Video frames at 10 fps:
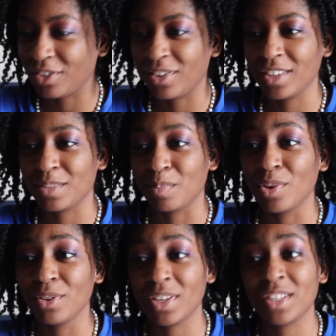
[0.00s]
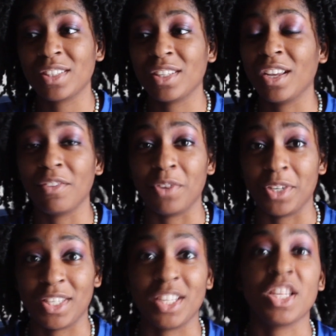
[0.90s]
you, his singing
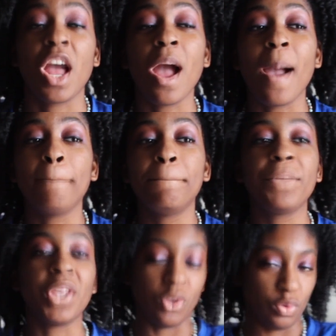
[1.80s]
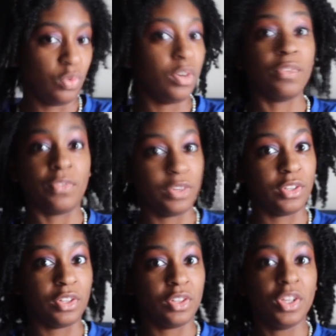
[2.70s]
voice is
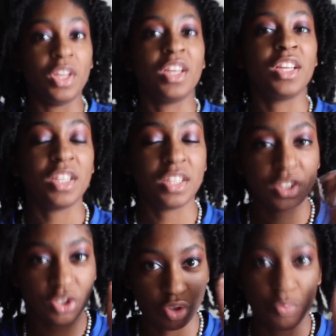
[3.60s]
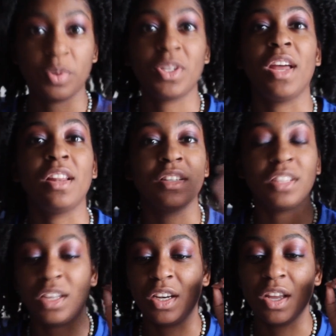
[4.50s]
beautiful, super
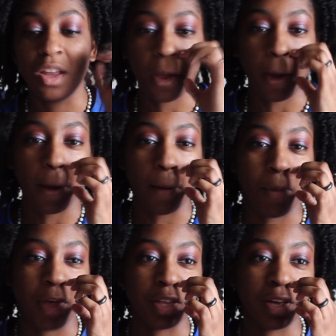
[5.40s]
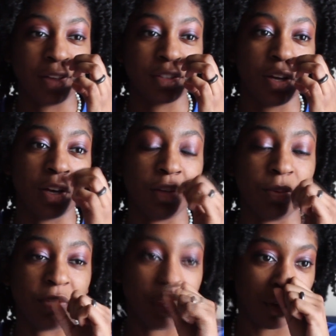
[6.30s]
talented. I think I saw
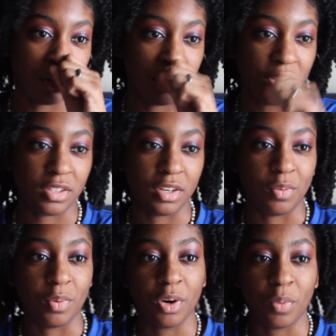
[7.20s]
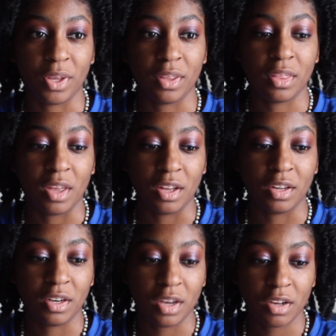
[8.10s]
he's gonna work with
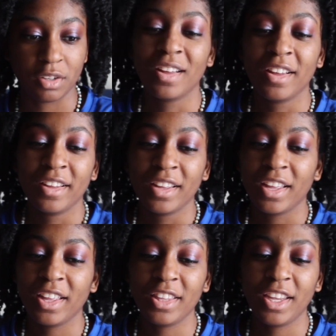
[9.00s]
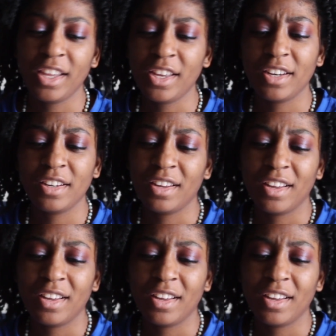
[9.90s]
Ugly Duck. In the end,